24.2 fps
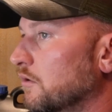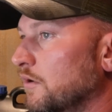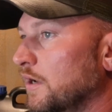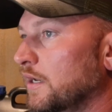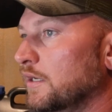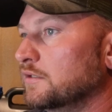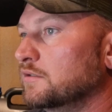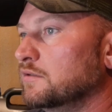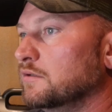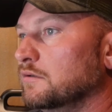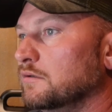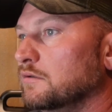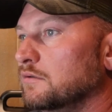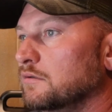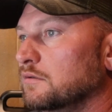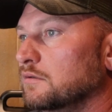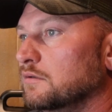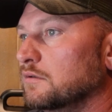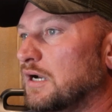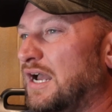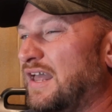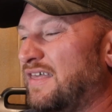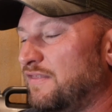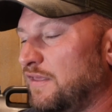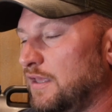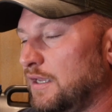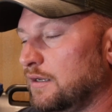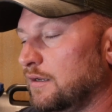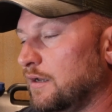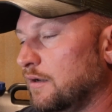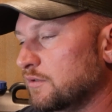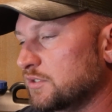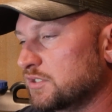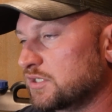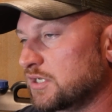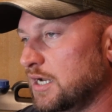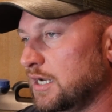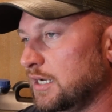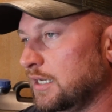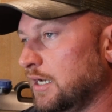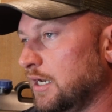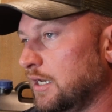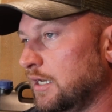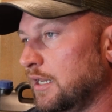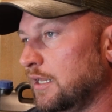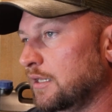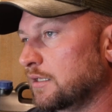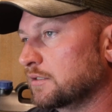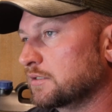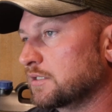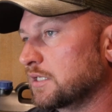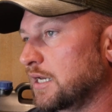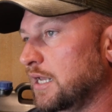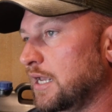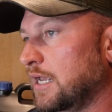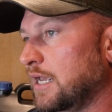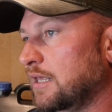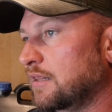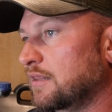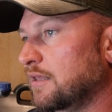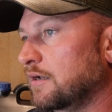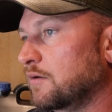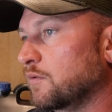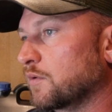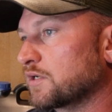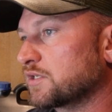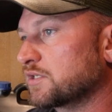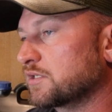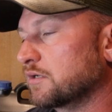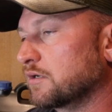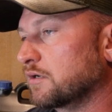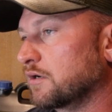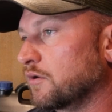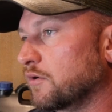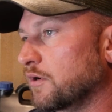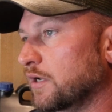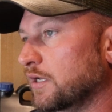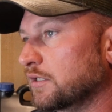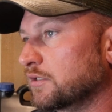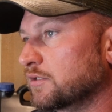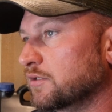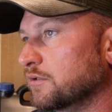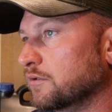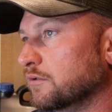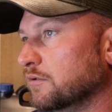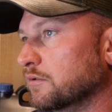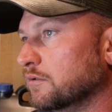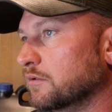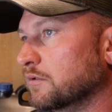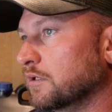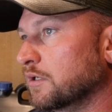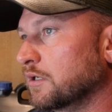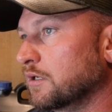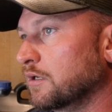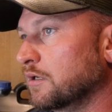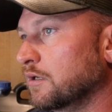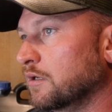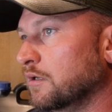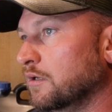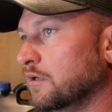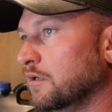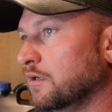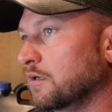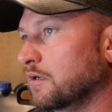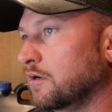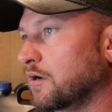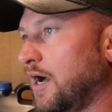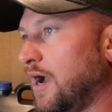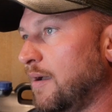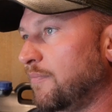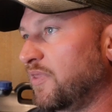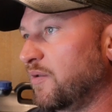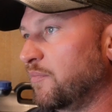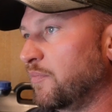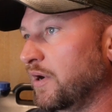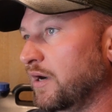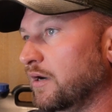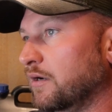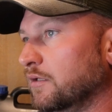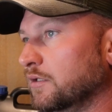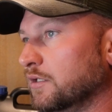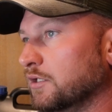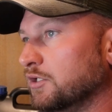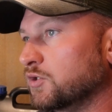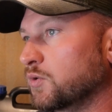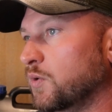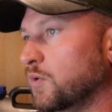going to, I think I was talking to Dale today, I think we're still going to crop the barrel to